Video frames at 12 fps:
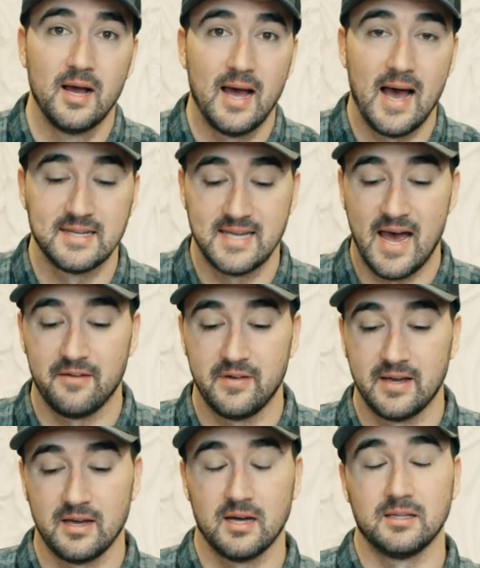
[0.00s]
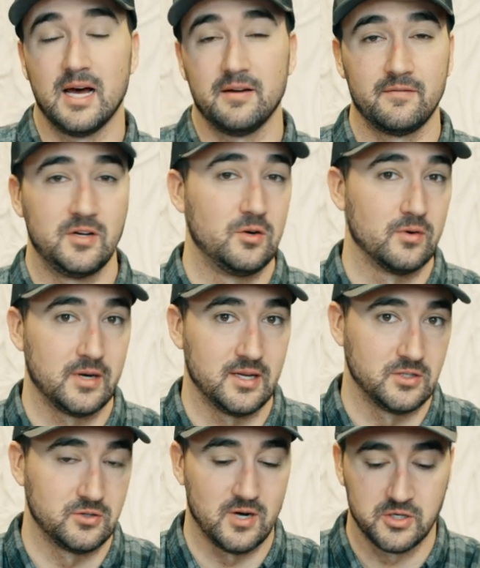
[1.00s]
as having a lot of newer
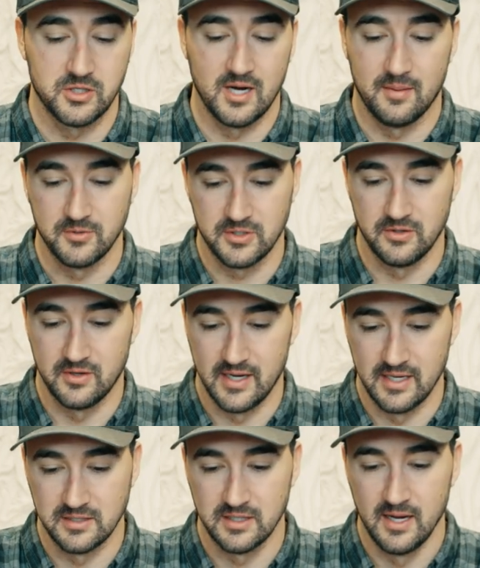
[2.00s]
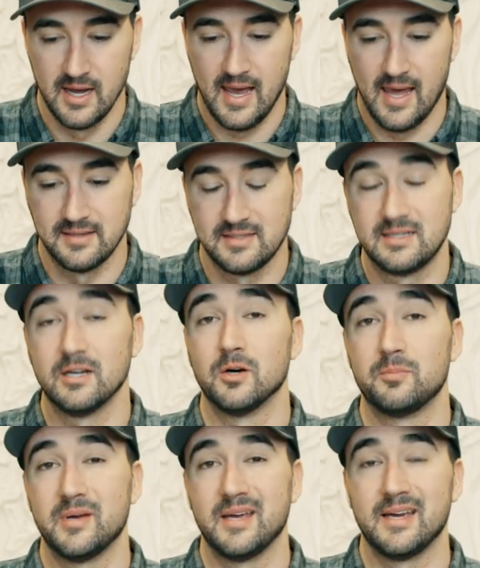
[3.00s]
construction opportunities and
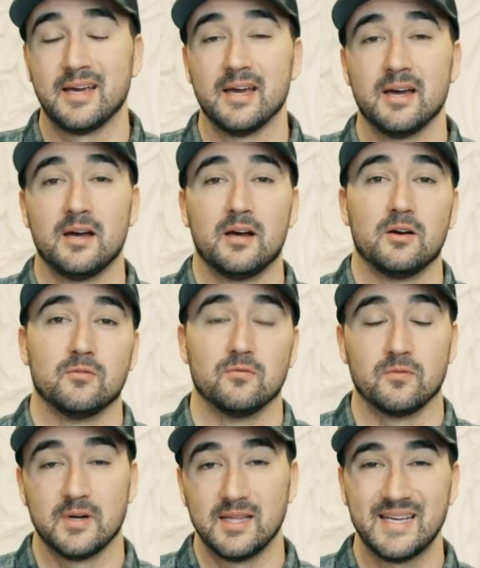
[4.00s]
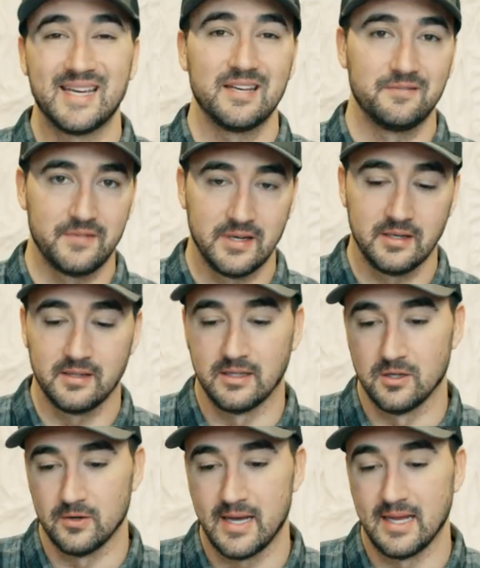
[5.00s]
still being really conveniently
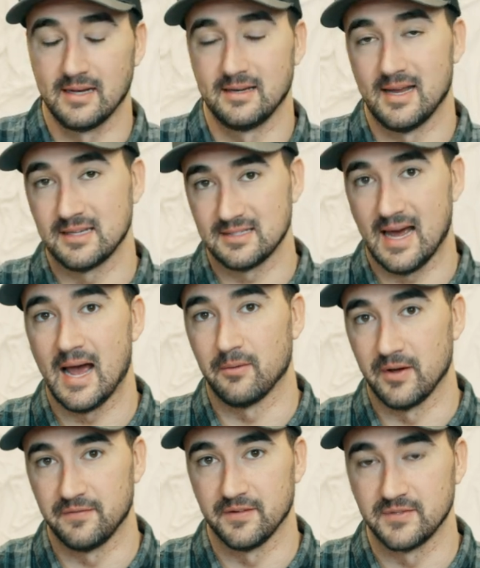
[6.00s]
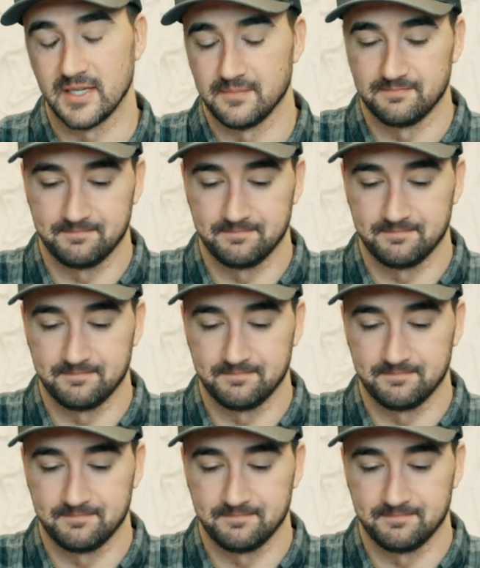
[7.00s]
located next to Highway 15.